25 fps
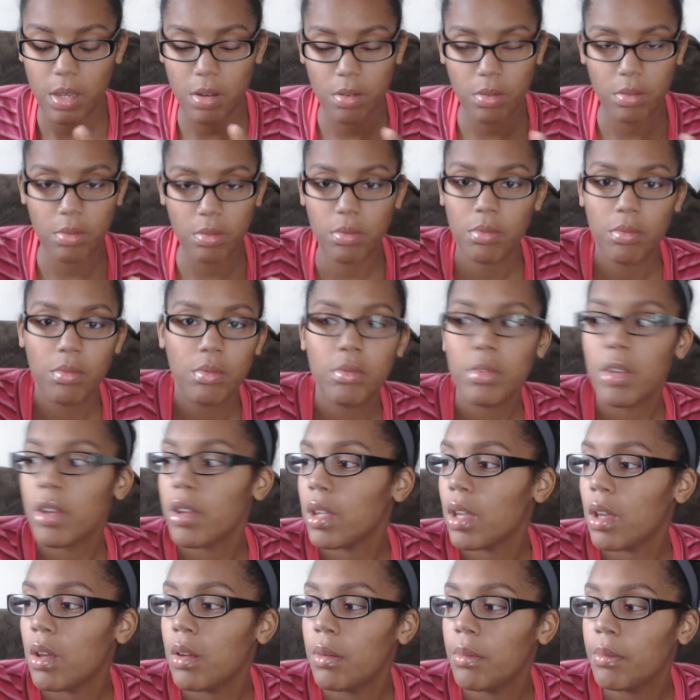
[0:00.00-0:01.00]
here,
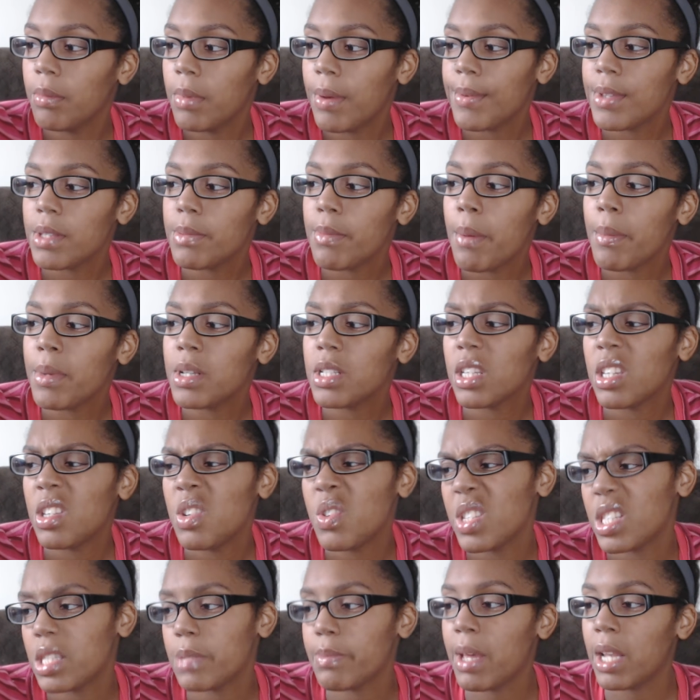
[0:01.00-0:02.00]
there you go. Give it to my
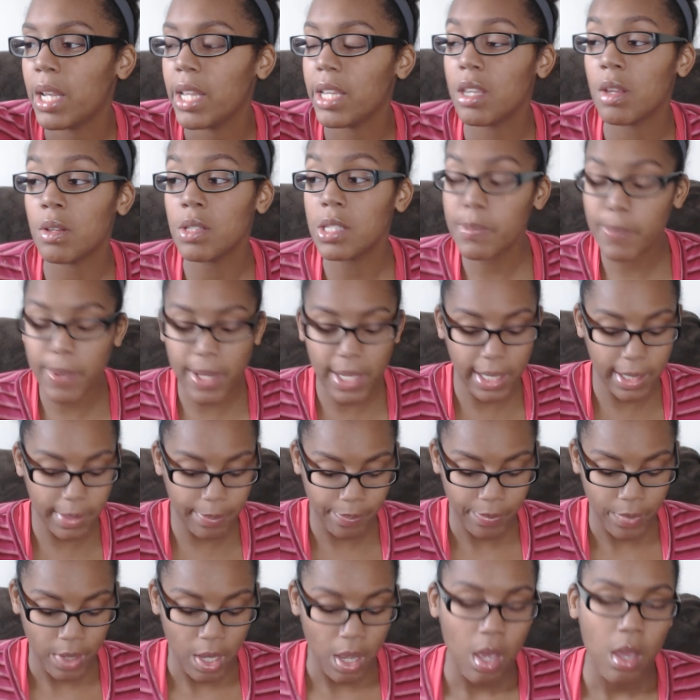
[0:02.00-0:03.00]
munchkin. You can smell it. Don't spill
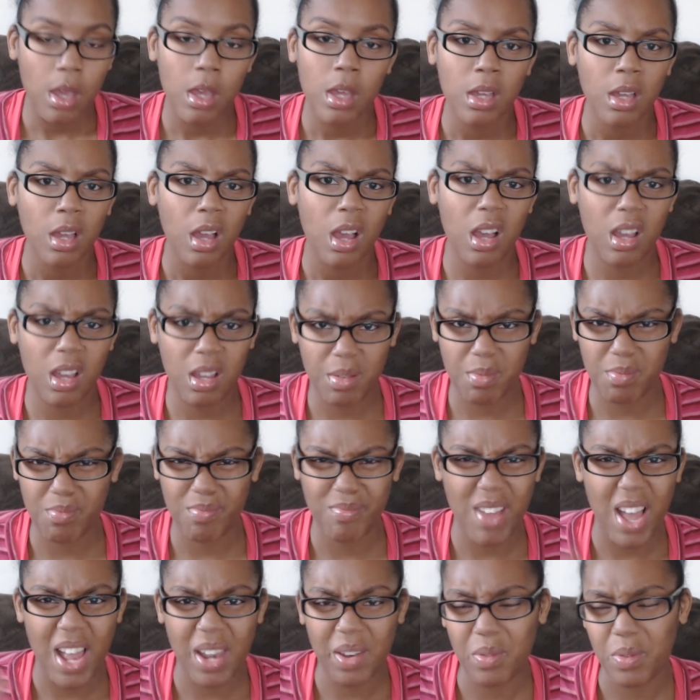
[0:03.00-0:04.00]
it
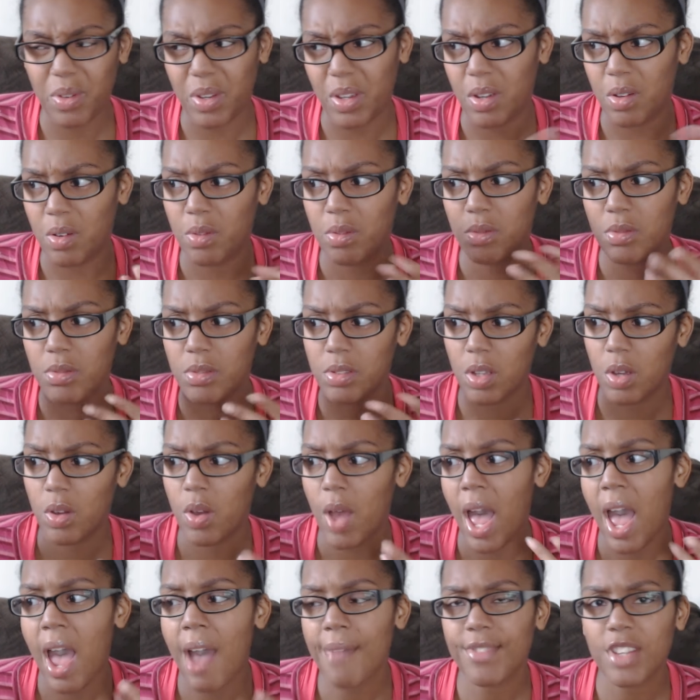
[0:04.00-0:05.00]
um, I don't know.
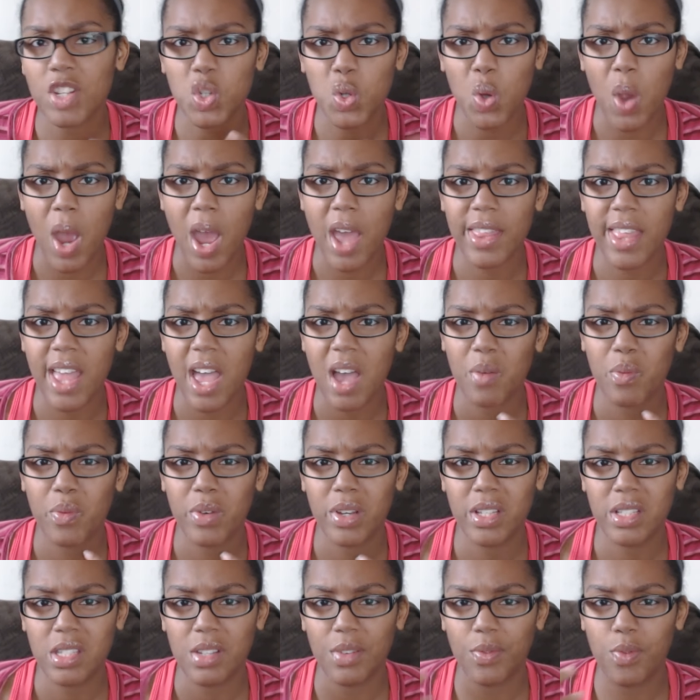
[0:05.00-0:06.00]
So I have to try that
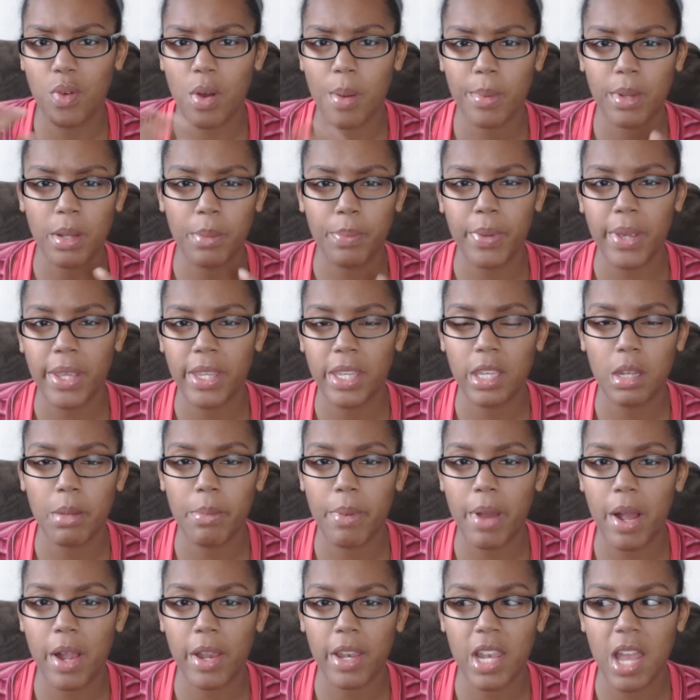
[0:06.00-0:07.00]
one to form an
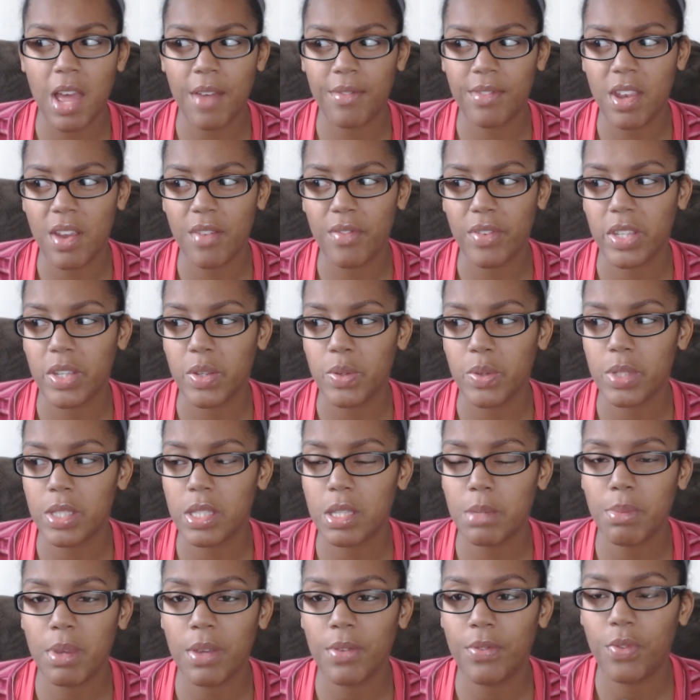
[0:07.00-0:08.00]
opinion about it. I've never
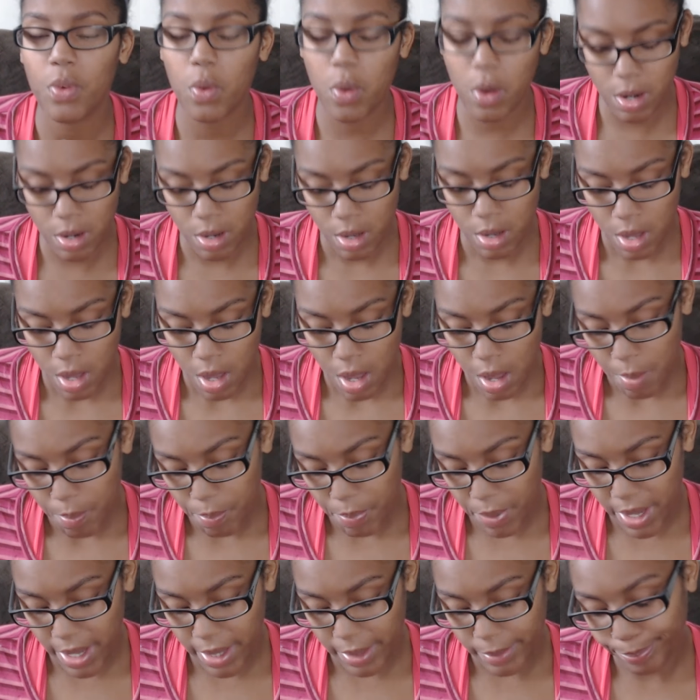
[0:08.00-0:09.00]
used it Ooh, before,
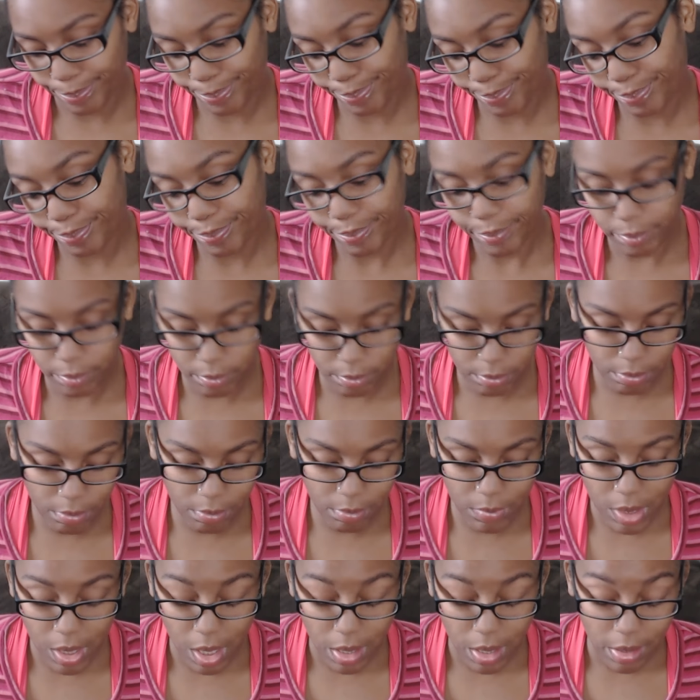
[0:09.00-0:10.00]
like but grapes.
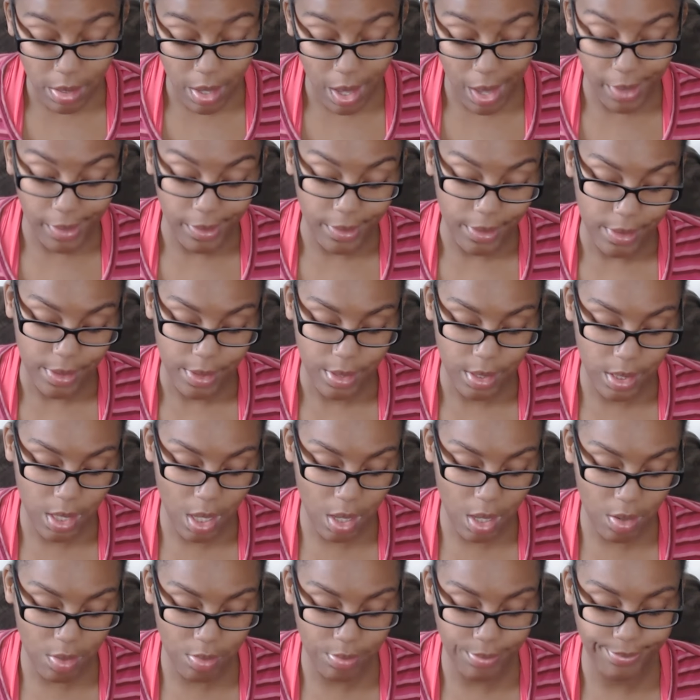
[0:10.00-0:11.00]
yeah.
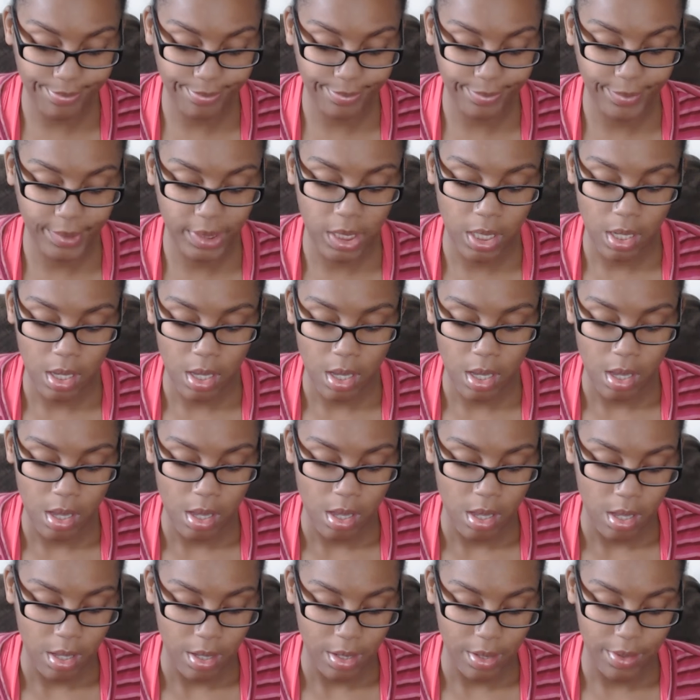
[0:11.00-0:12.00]
So mm, that
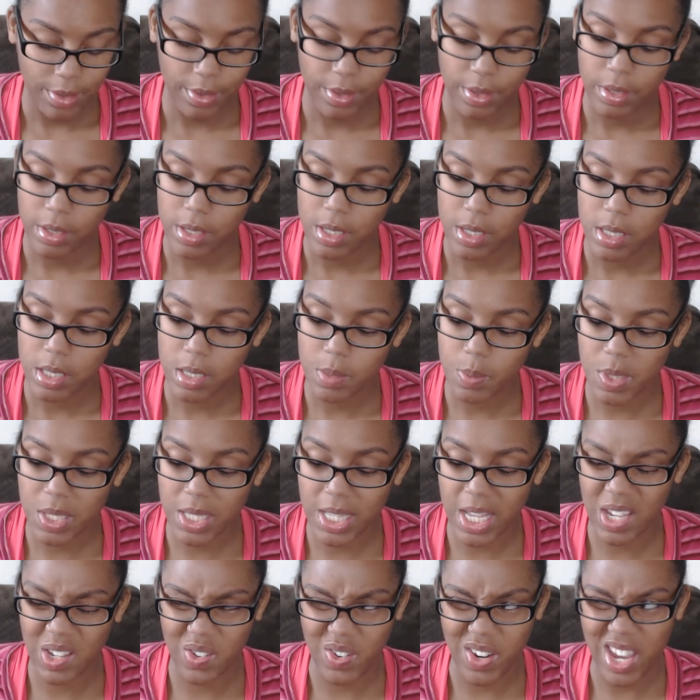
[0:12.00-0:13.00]
smells like grapes. It
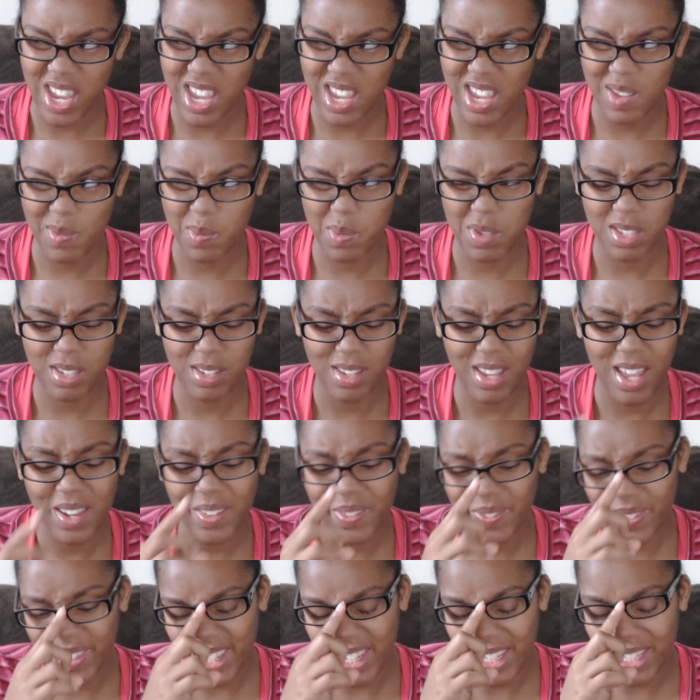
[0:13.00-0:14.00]
smells like grapes.
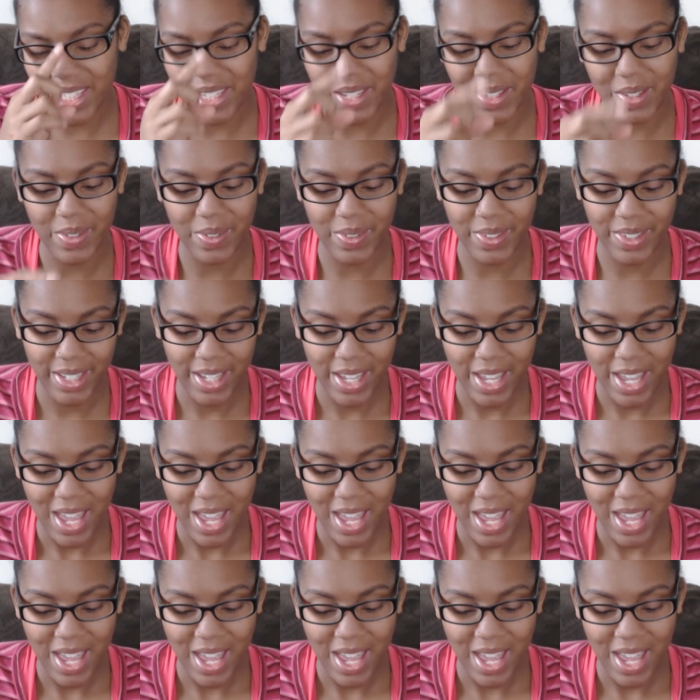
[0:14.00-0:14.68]
I don't think so.